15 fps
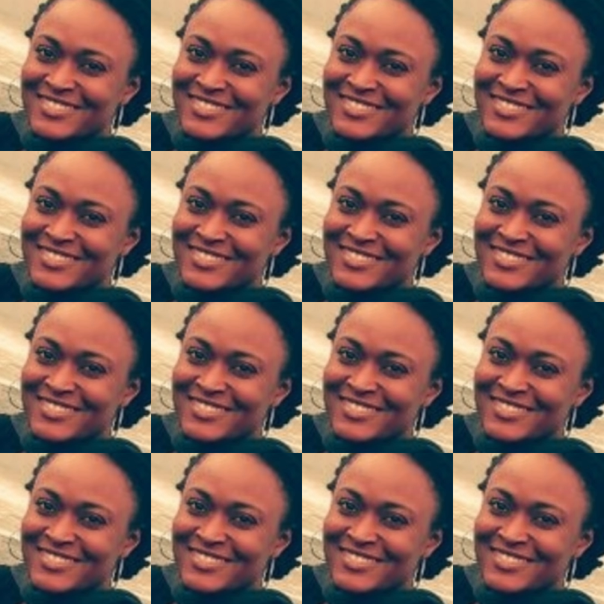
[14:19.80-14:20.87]

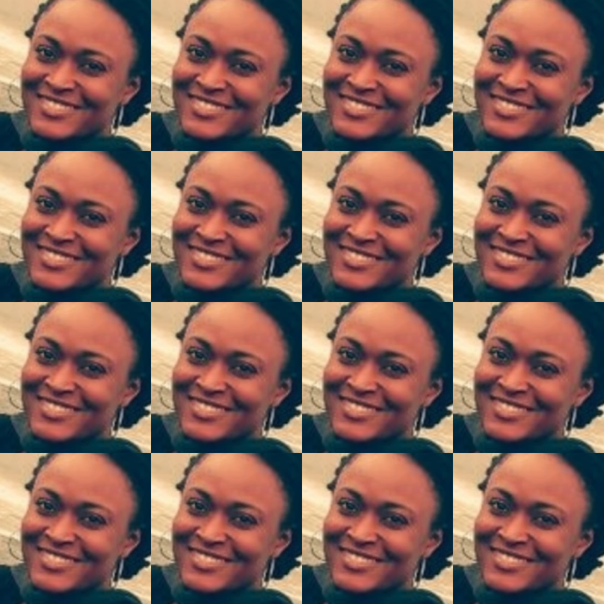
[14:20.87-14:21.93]

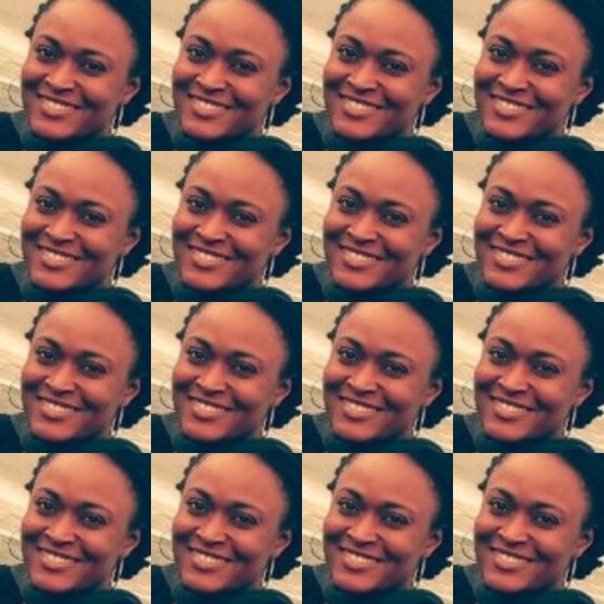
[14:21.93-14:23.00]

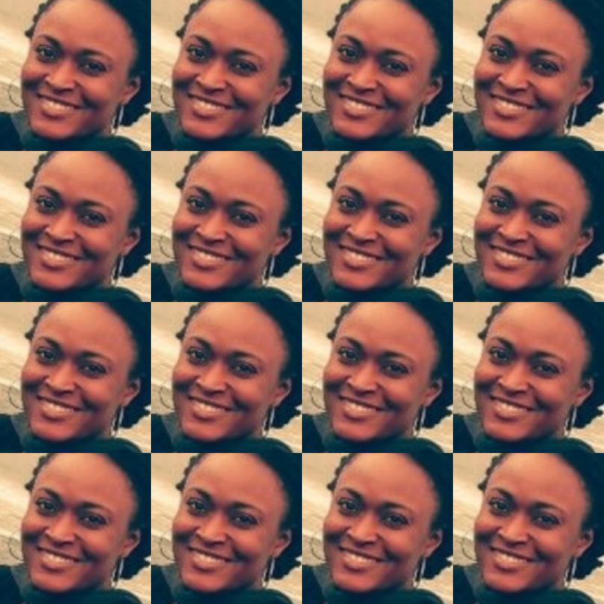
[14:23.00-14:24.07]

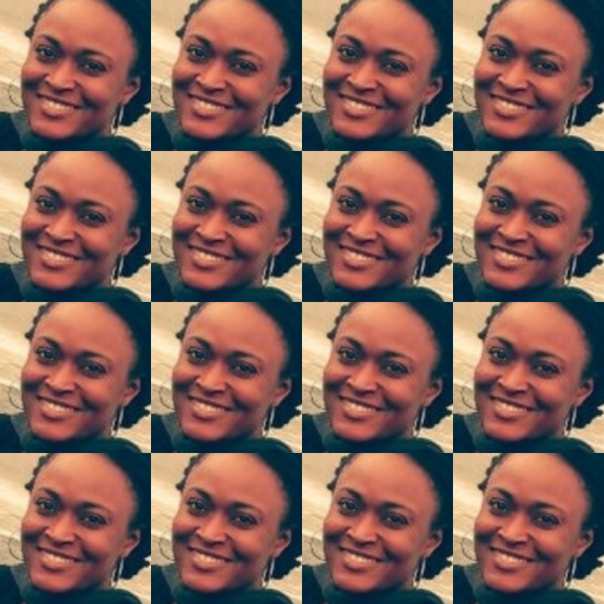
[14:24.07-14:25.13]

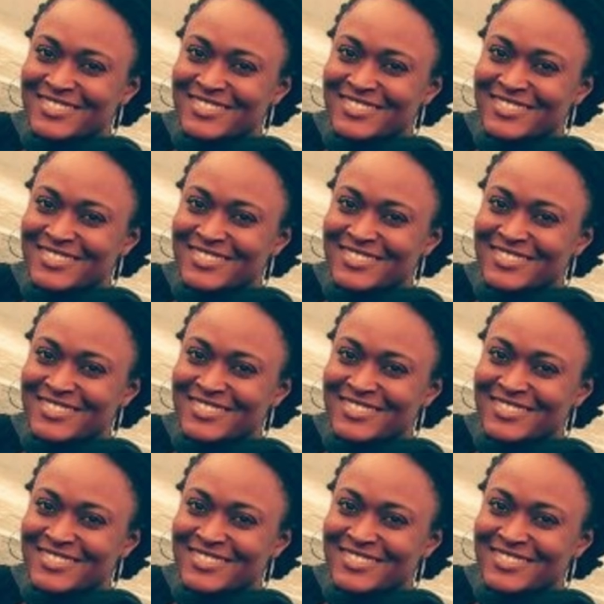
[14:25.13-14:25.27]
(no lip movement)